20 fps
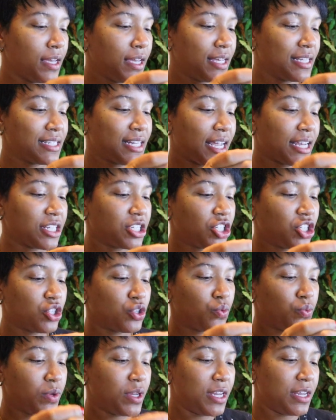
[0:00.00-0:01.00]
It's like
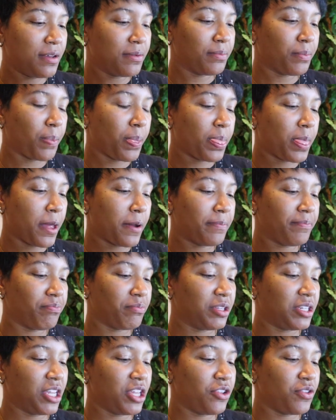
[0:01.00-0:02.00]
sweet,
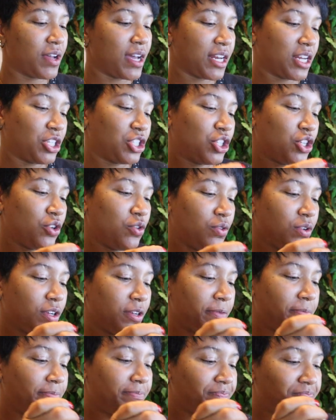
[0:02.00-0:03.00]
but then you got the
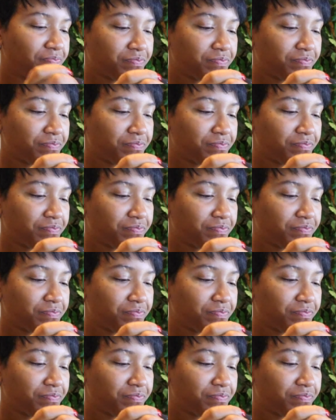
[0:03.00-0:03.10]
tuna.